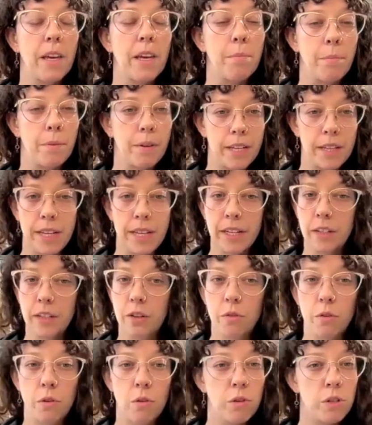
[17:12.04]
Keep breathing,
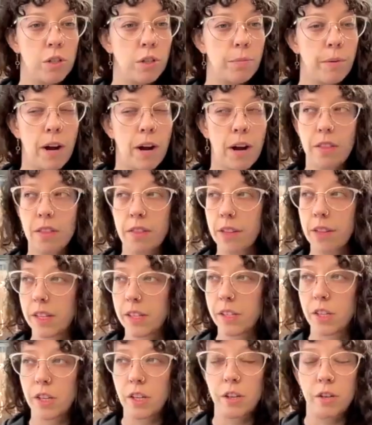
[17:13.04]
don't hold your breath,
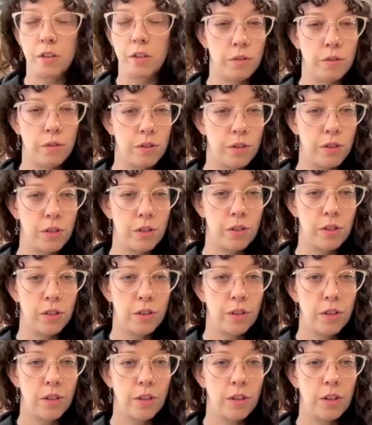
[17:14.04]
that's huge.
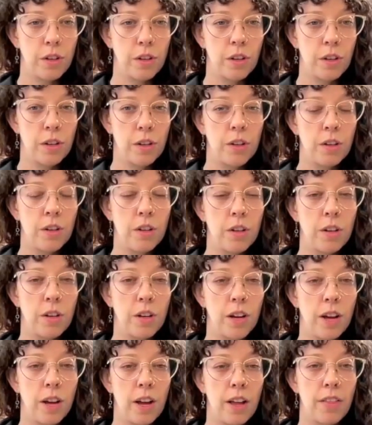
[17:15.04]

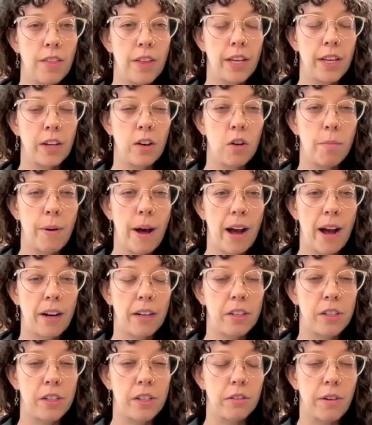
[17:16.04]
And then go
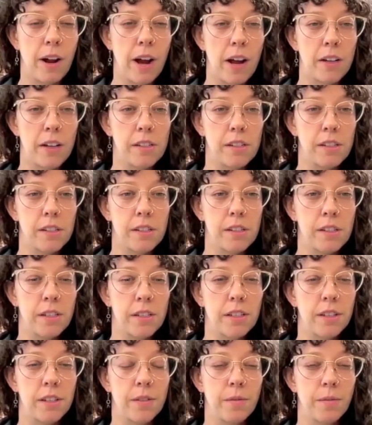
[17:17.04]
back to
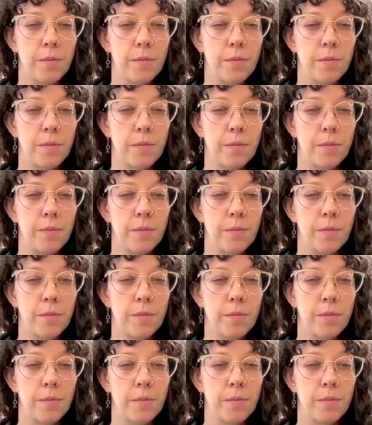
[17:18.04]
rest.